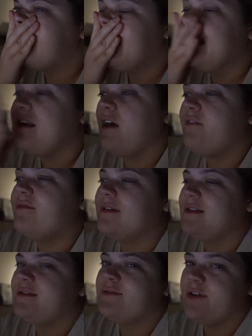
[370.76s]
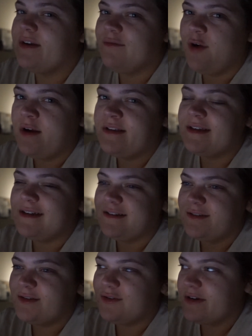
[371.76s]
in love with screenwriting and
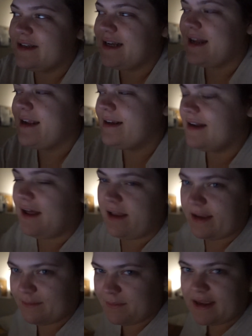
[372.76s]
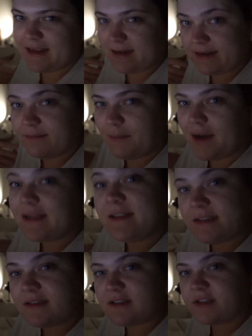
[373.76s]
storytelling. Like, it, my
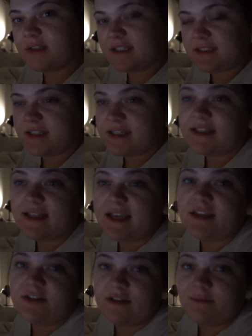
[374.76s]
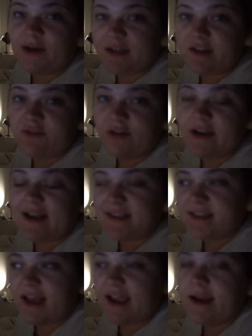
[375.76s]
dissertation, my degree
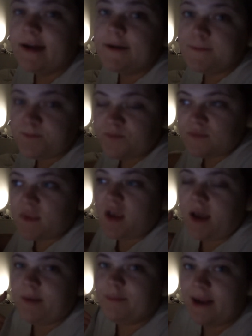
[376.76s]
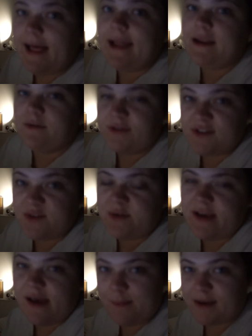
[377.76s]
essay, I'm planning on doing
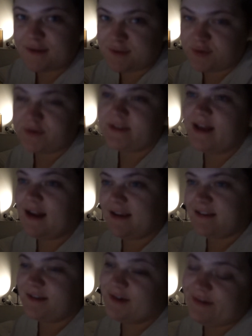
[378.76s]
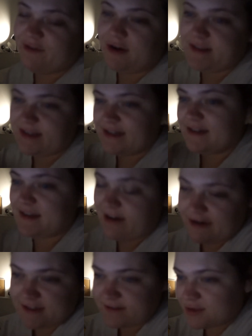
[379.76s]
it about storytelling and screenwriting and
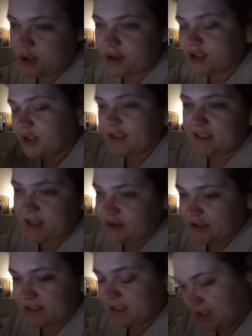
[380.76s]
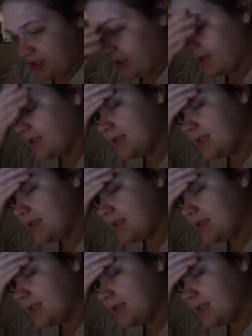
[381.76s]
narrative structure, etc., etc.